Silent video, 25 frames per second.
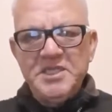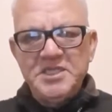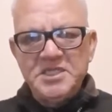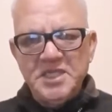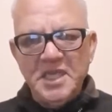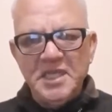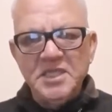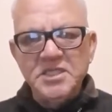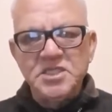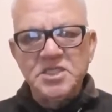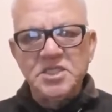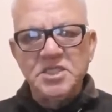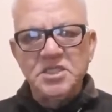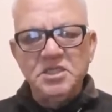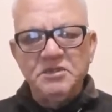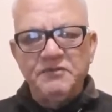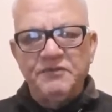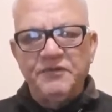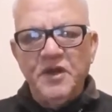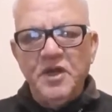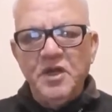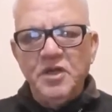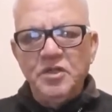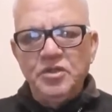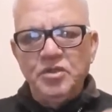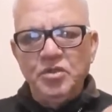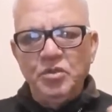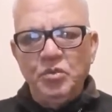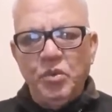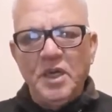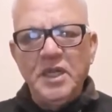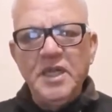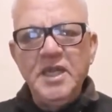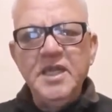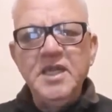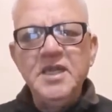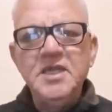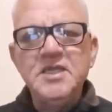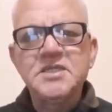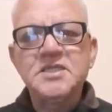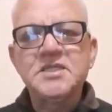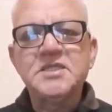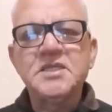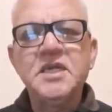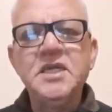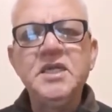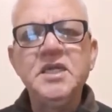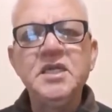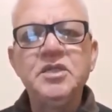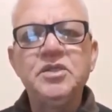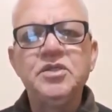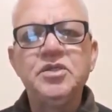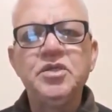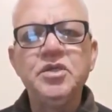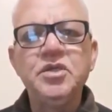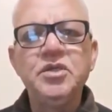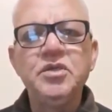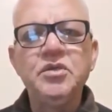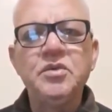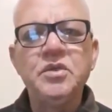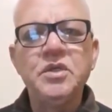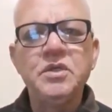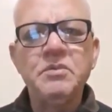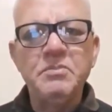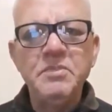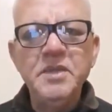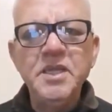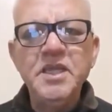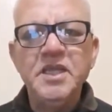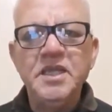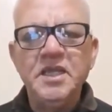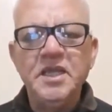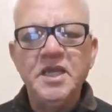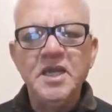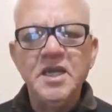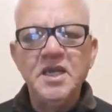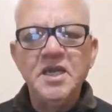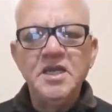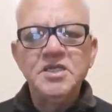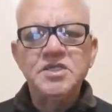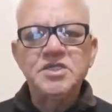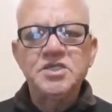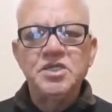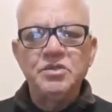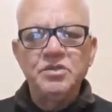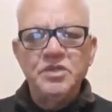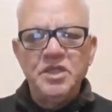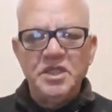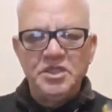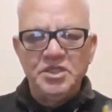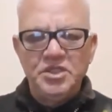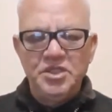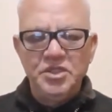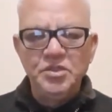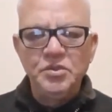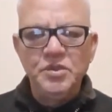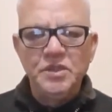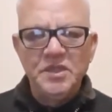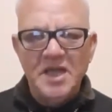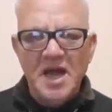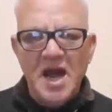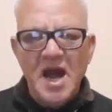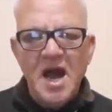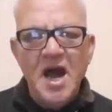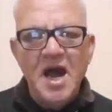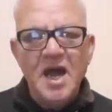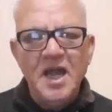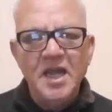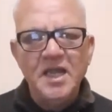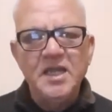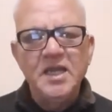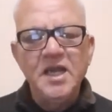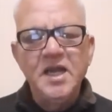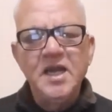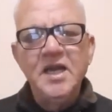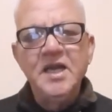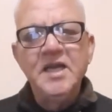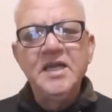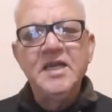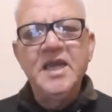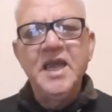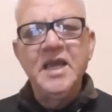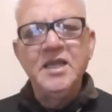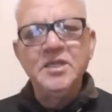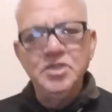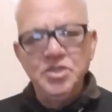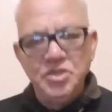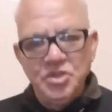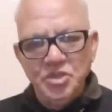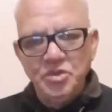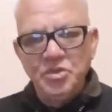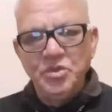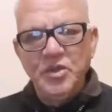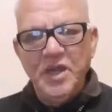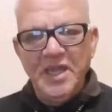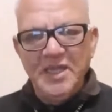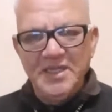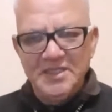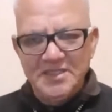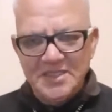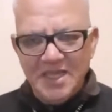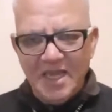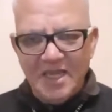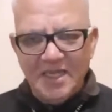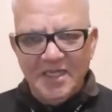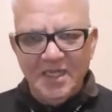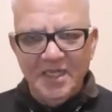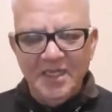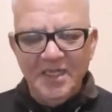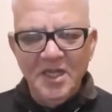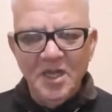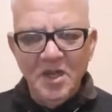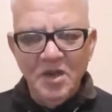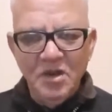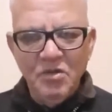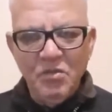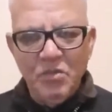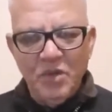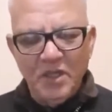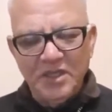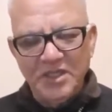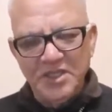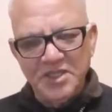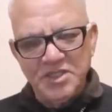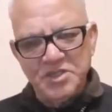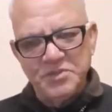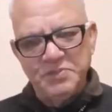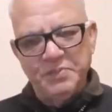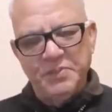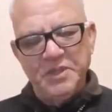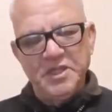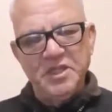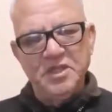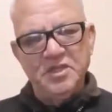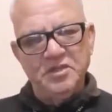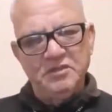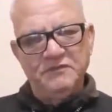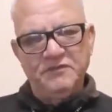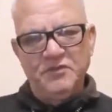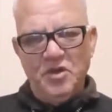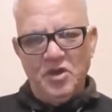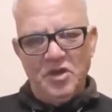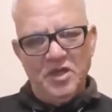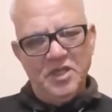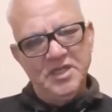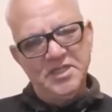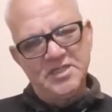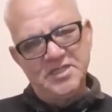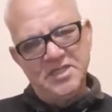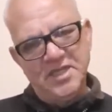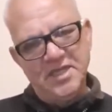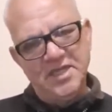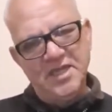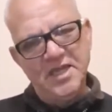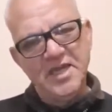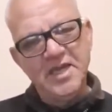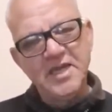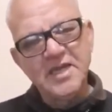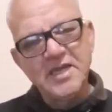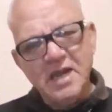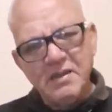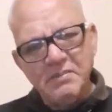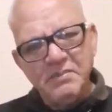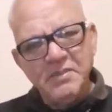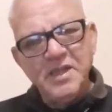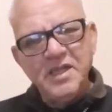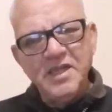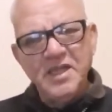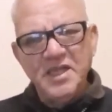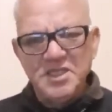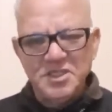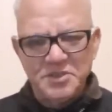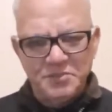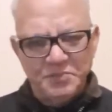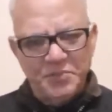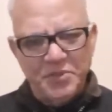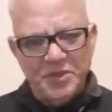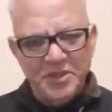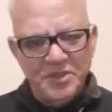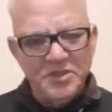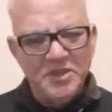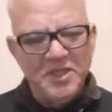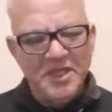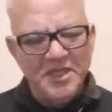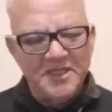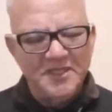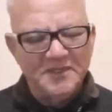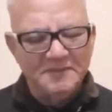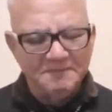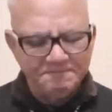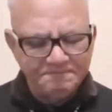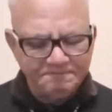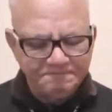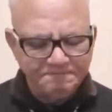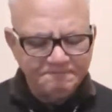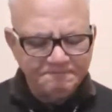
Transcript: sensitive to what He is saying to you and me so that you and I can do exactly what the Spirit of God is saying. Come, let's pray together.